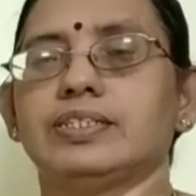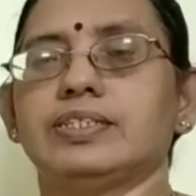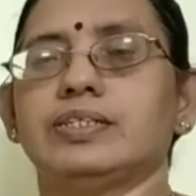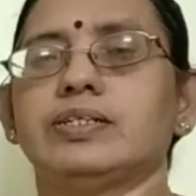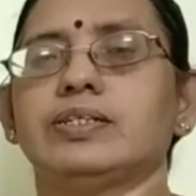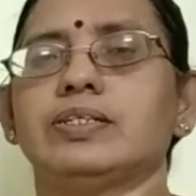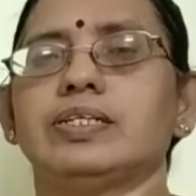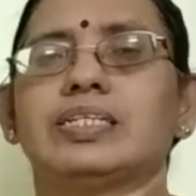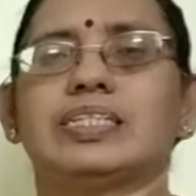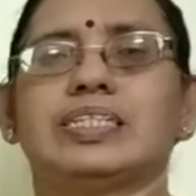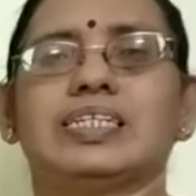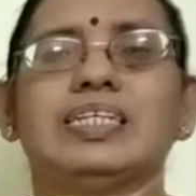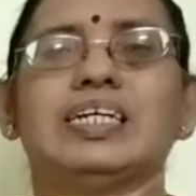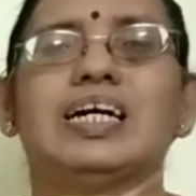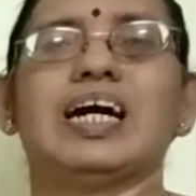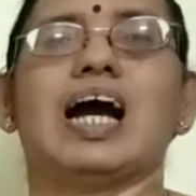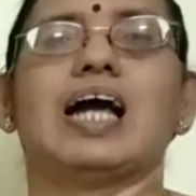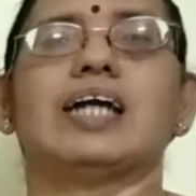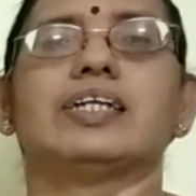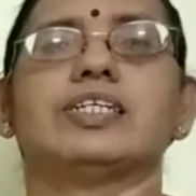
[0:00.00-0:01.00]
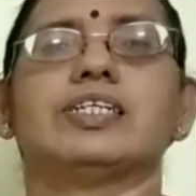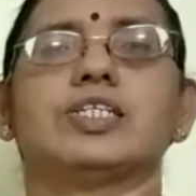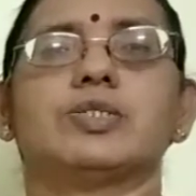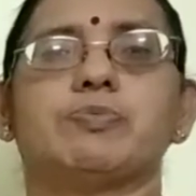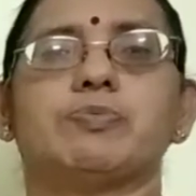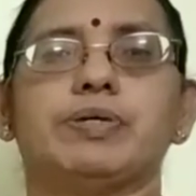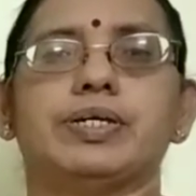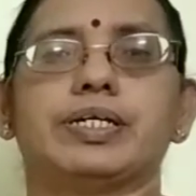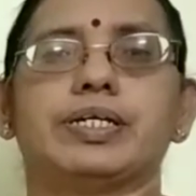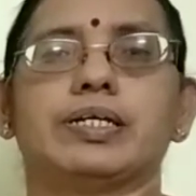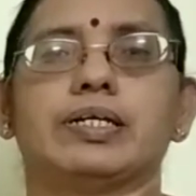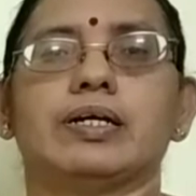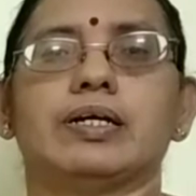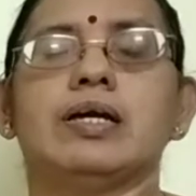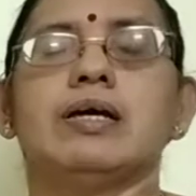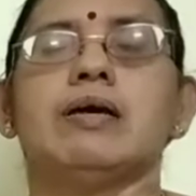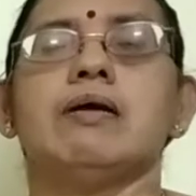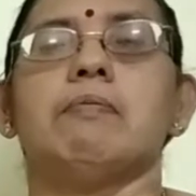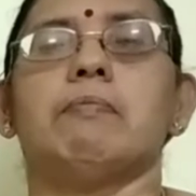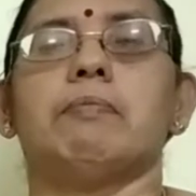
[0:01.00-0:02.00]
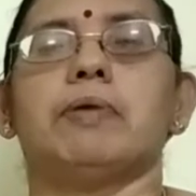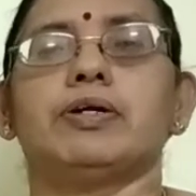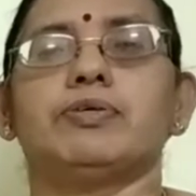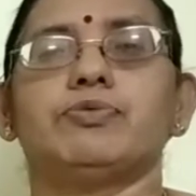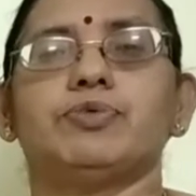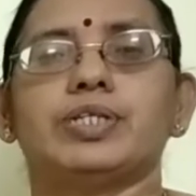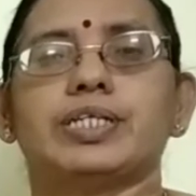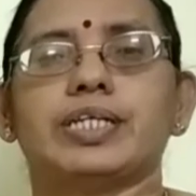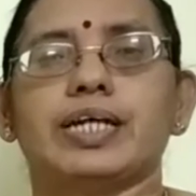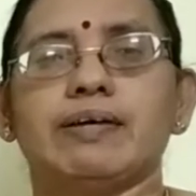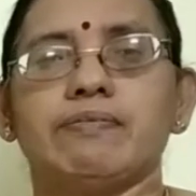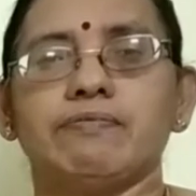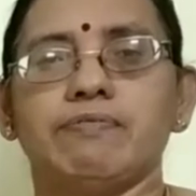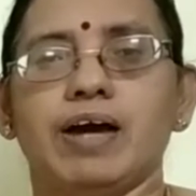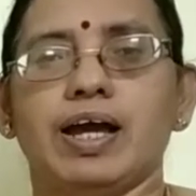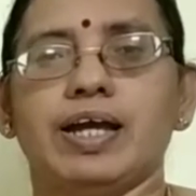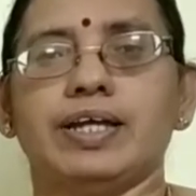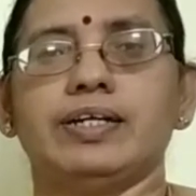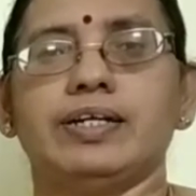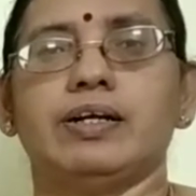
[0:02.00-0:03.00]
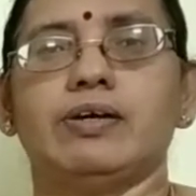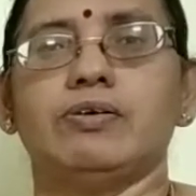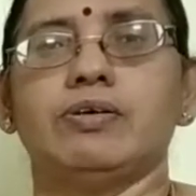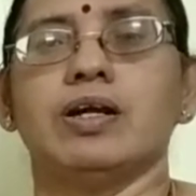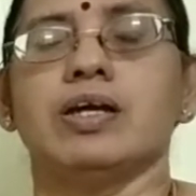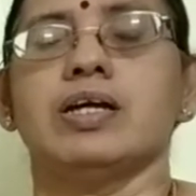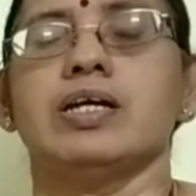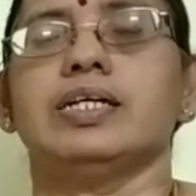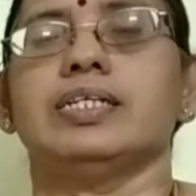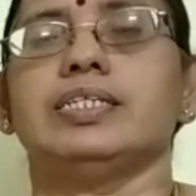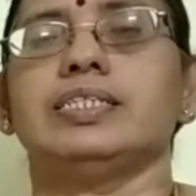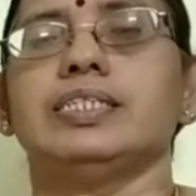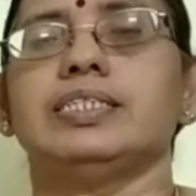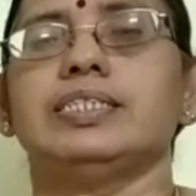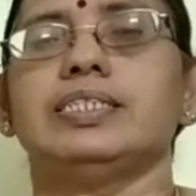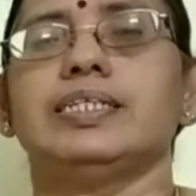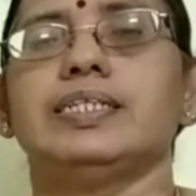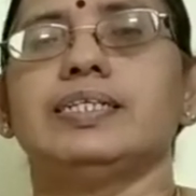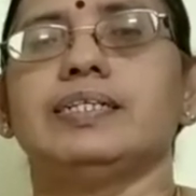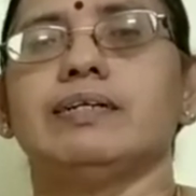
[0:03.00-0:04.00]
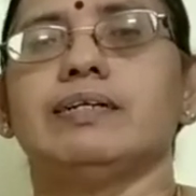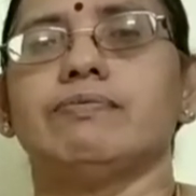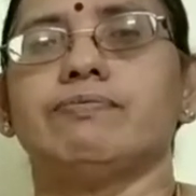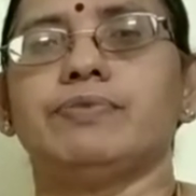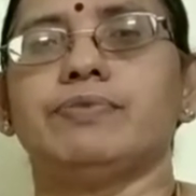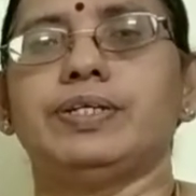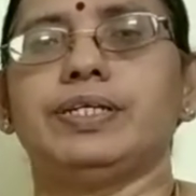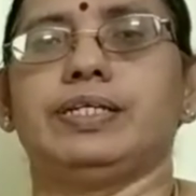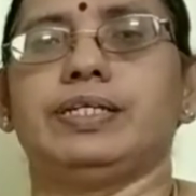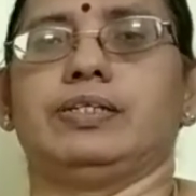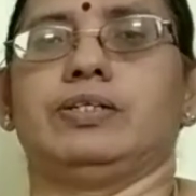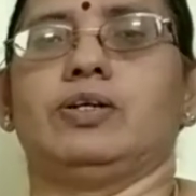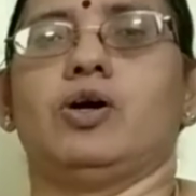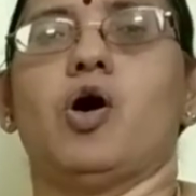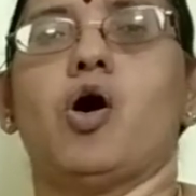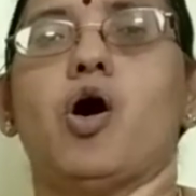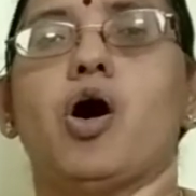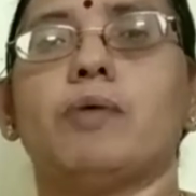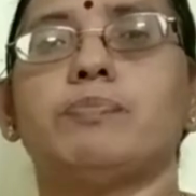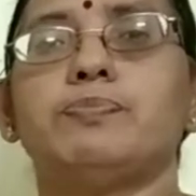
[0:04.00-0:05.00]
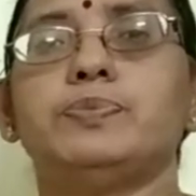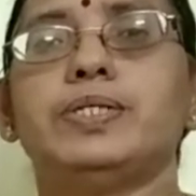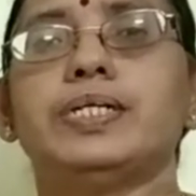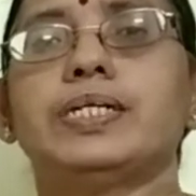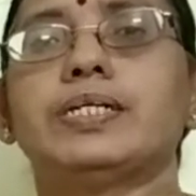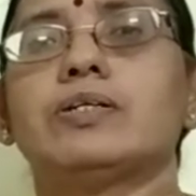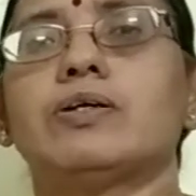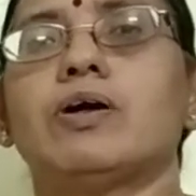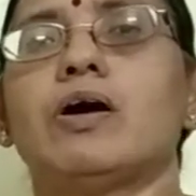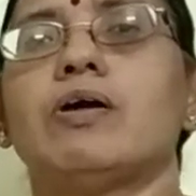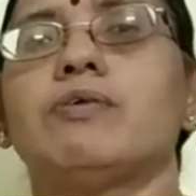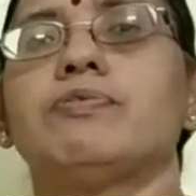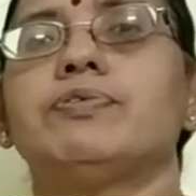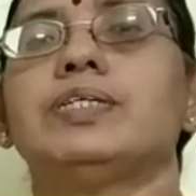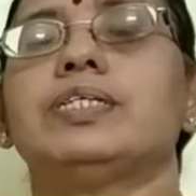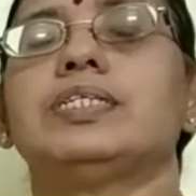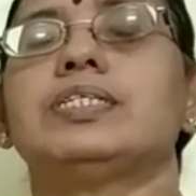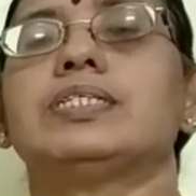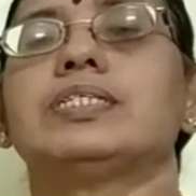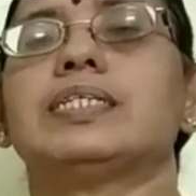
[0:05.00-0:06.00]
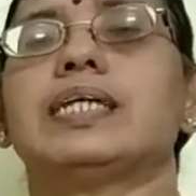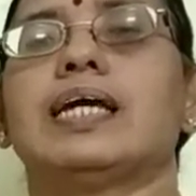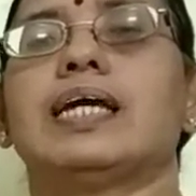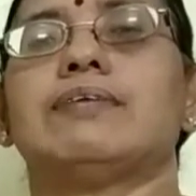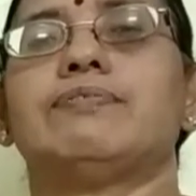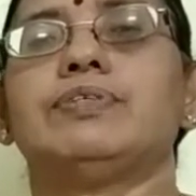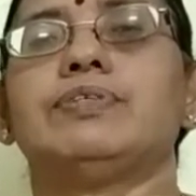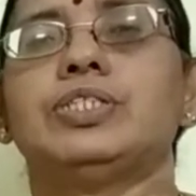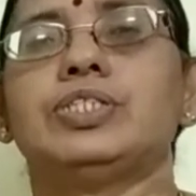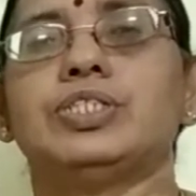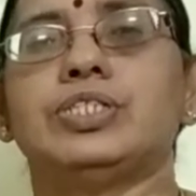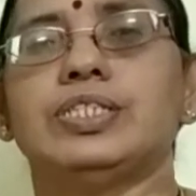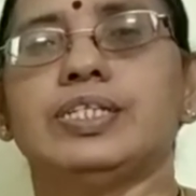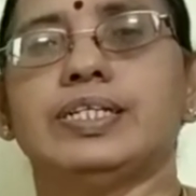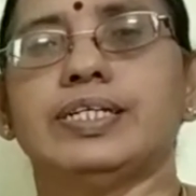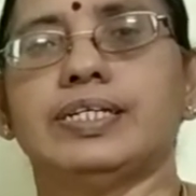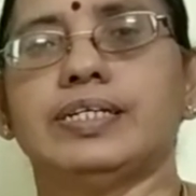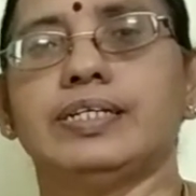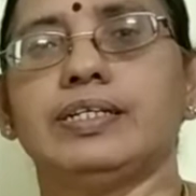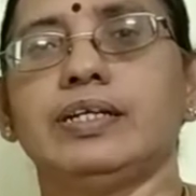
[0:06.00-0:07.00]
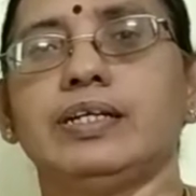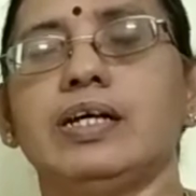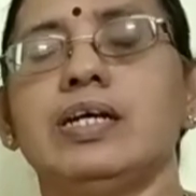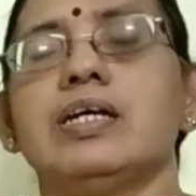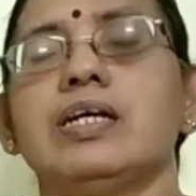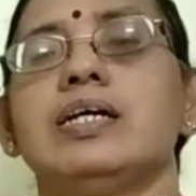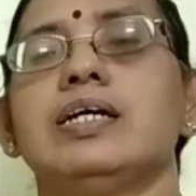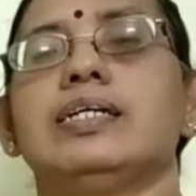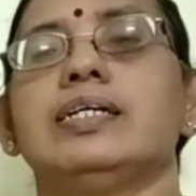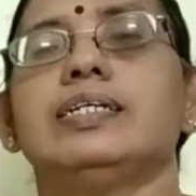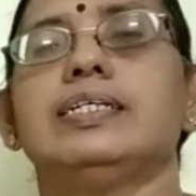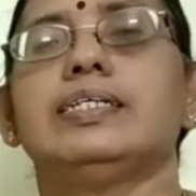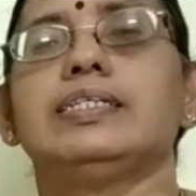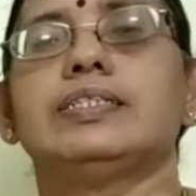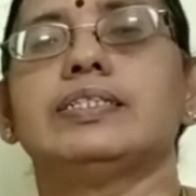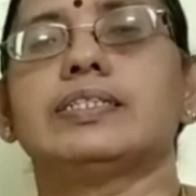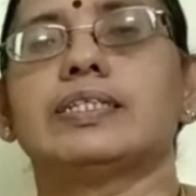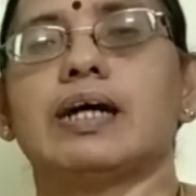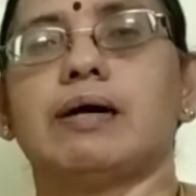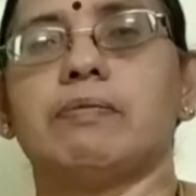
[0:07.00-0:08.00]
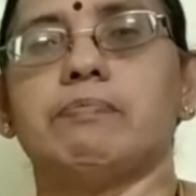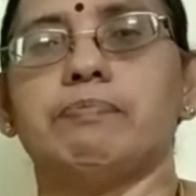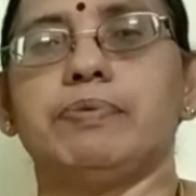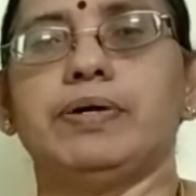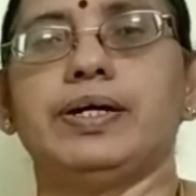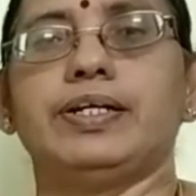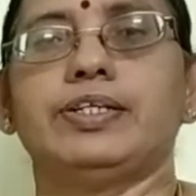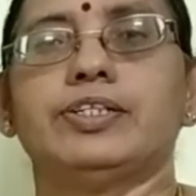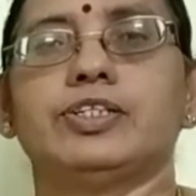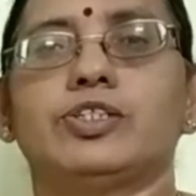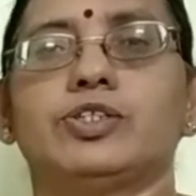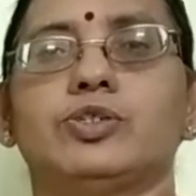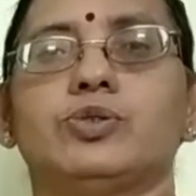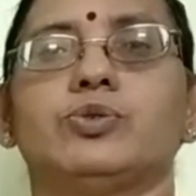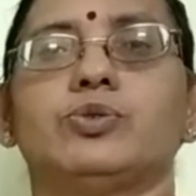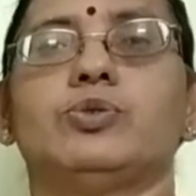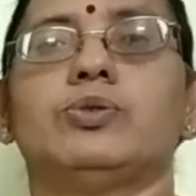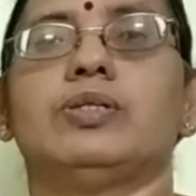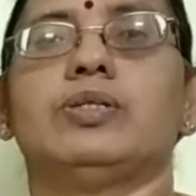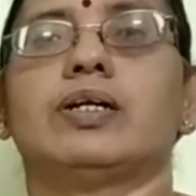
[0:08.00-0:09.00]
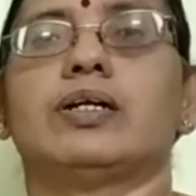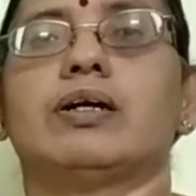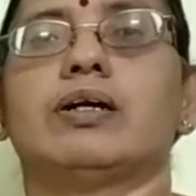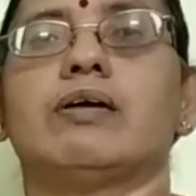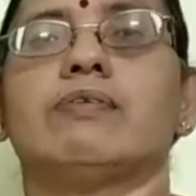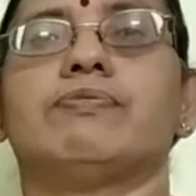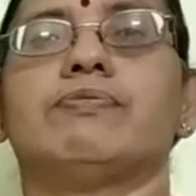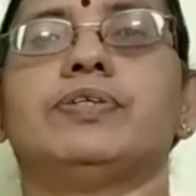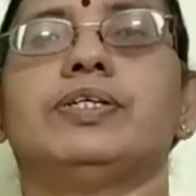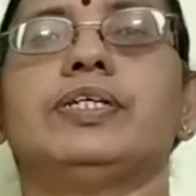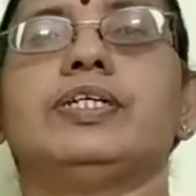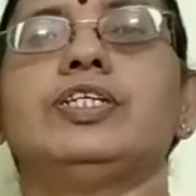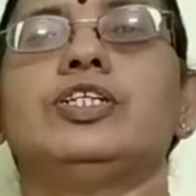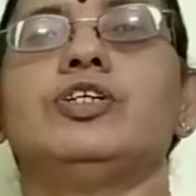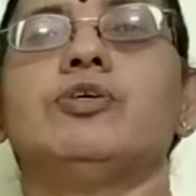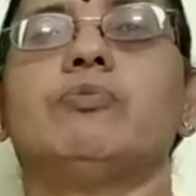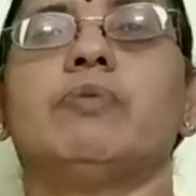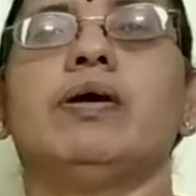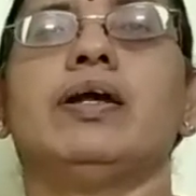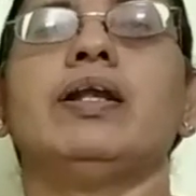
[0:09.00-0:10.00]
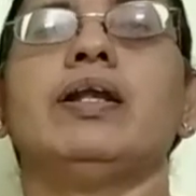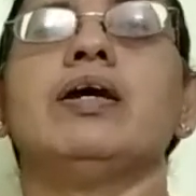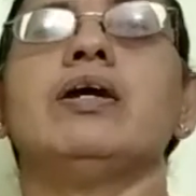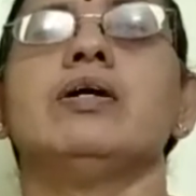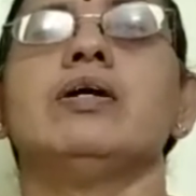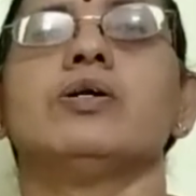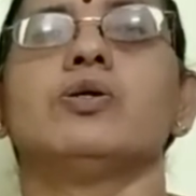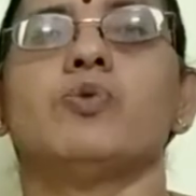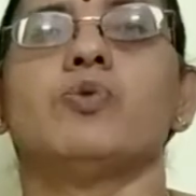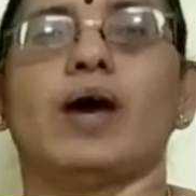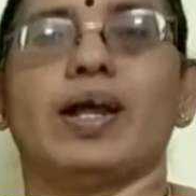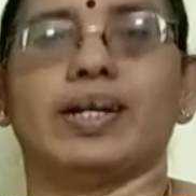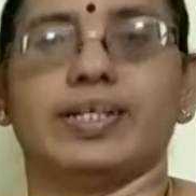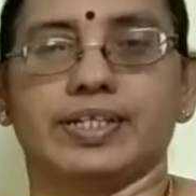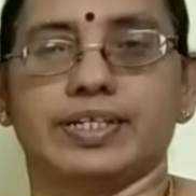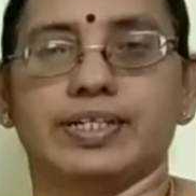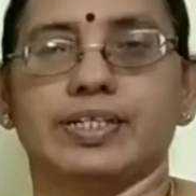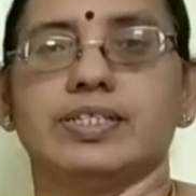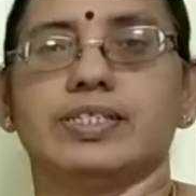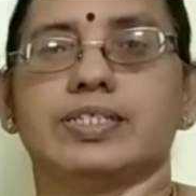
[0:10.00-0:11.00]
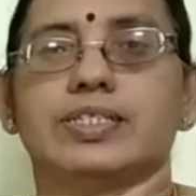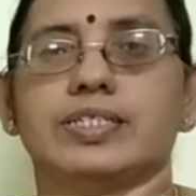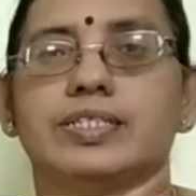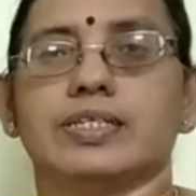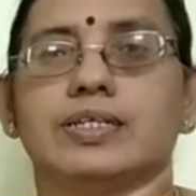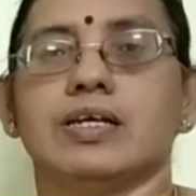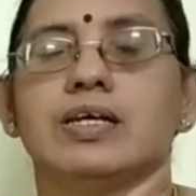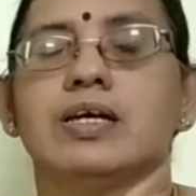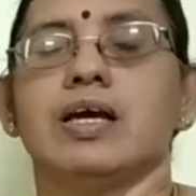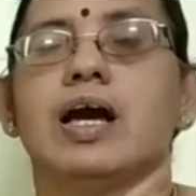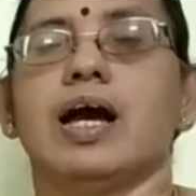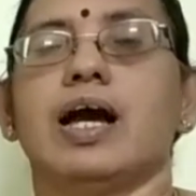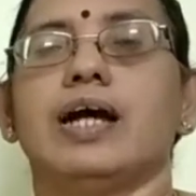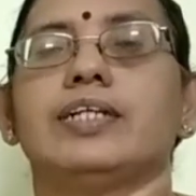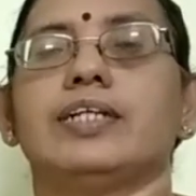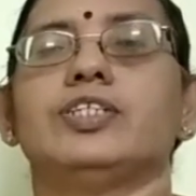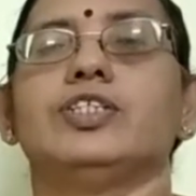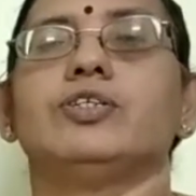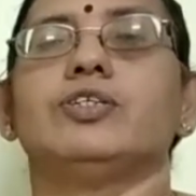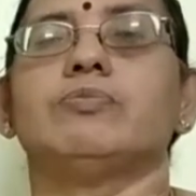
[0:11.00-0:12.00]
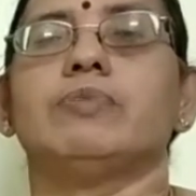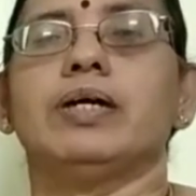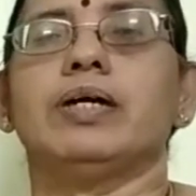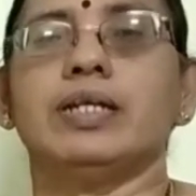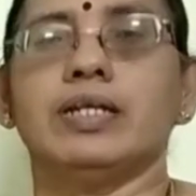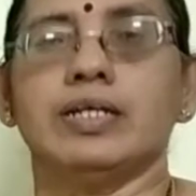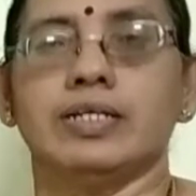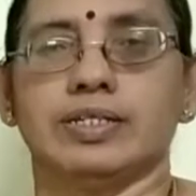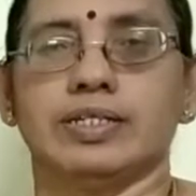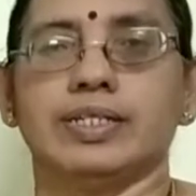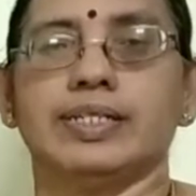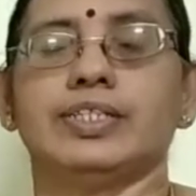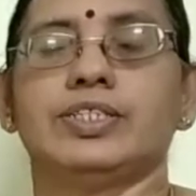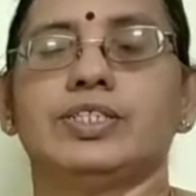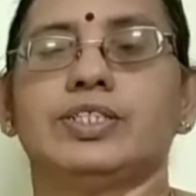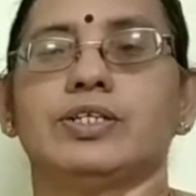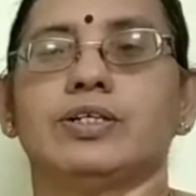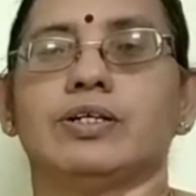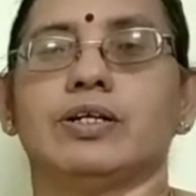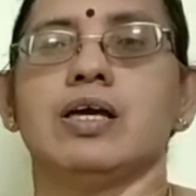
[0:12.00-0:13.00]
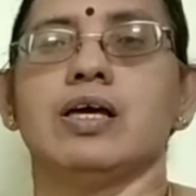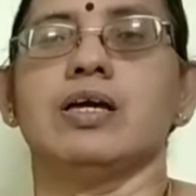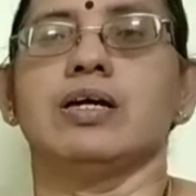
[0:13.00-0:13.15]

Here the tree can't speak, but we can find out each and every object of this selfish giant is compared to that of the human qualities and human nature.